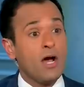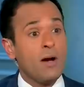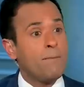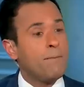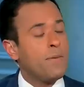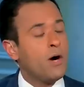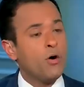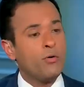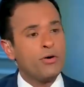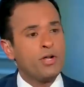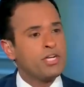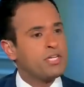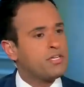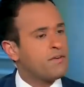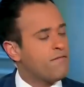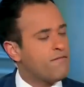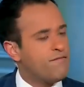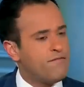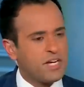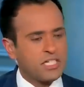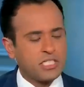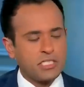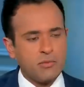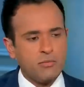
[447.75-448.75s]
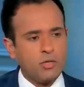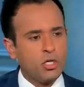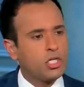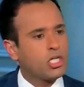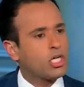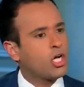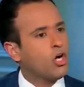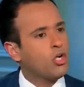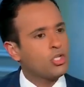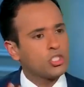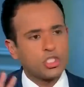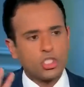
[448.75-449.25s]
an opponent of
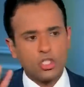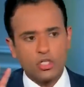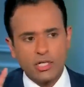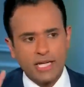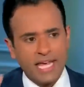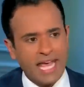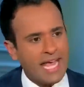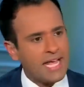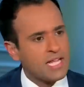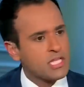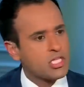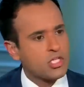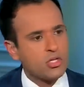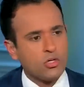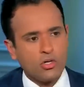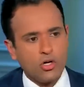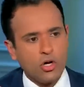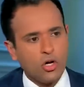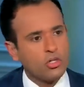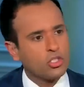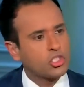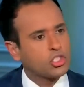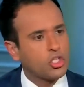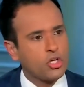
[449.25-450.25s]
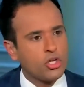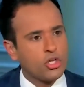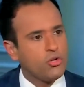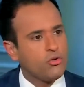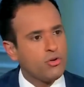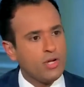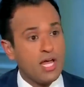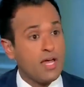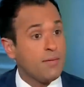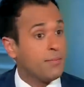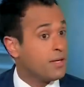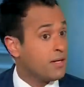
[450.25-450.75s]
victimhood culture, cancel culture,
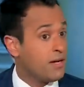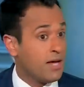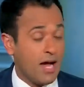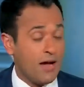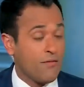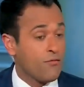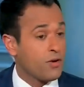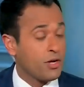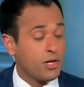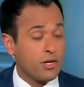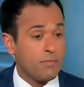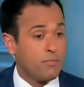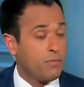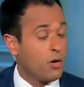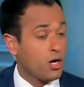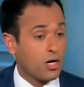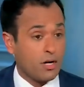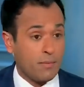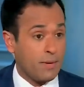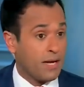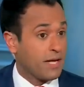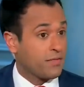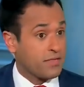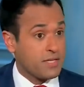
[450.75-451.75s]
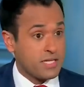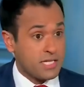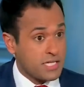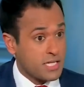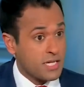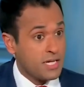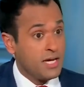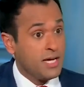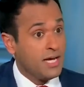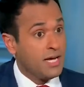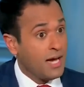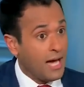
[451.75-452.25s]
you name it. I've written a book about
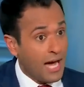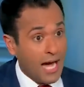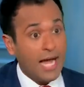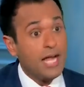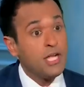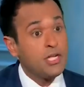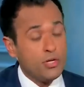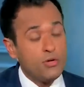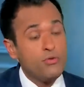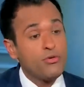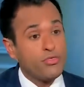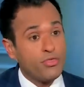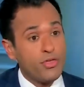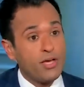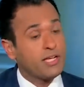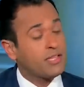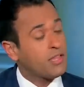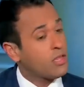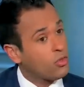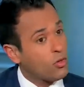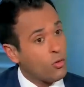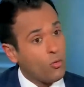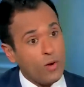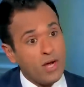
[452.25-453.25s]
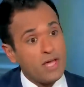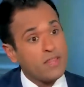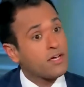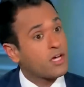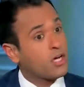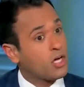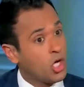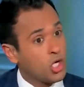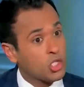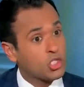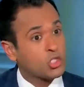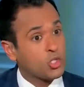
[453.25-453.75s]
this. I do think that the way
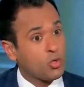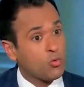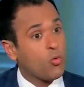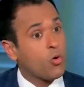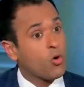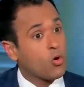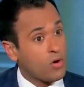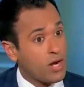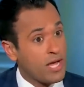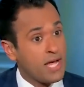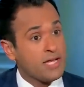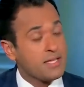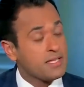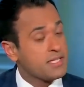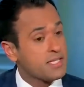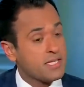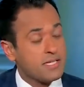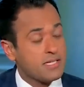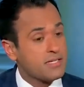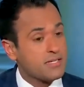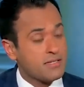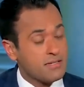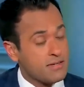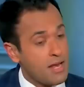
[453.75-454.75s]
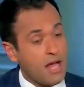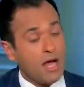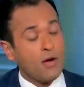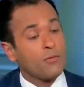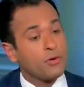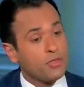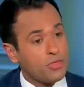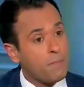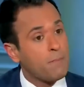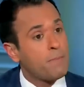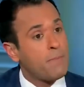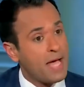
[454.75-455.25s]
the culture war ends is not
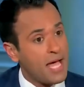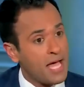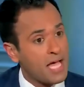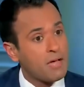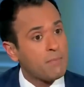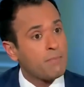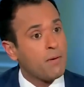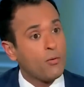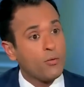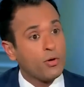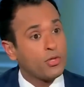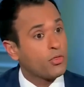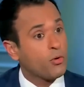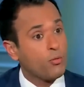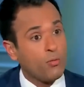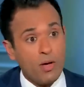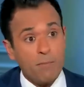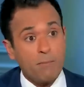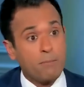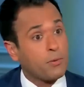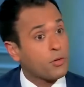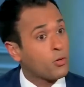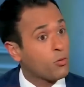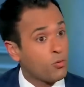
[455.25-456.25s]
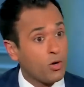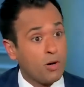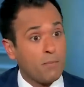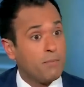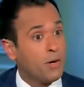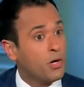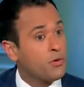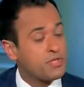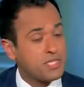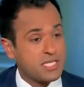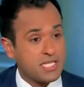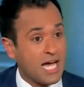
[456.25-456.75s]
with a bang, but with a whimper, where
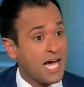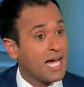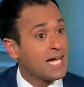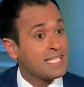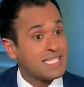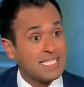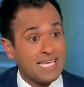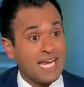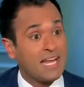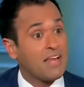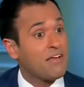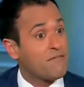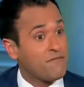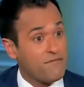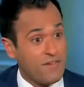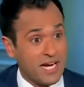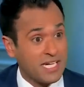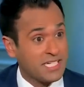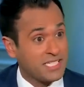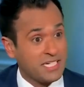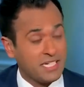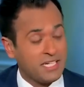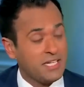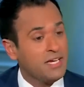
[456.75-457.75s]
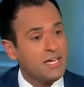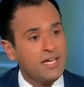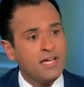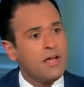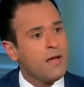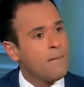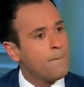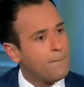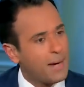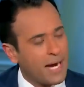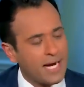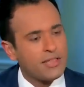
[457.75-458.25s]
both sides get infected mm
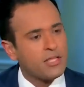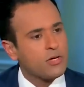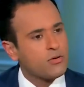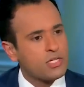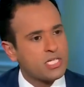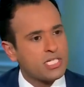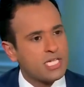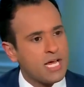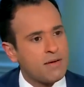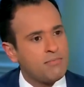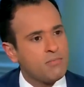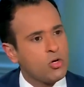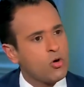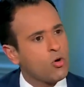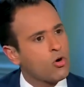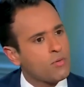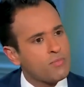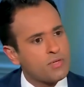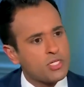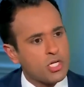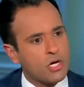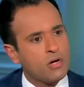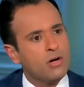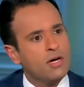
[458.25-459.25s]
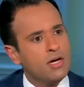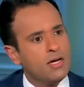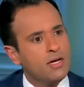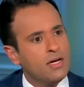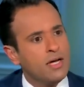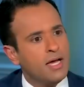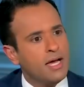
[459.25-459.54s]
-hmm. by those same norms. so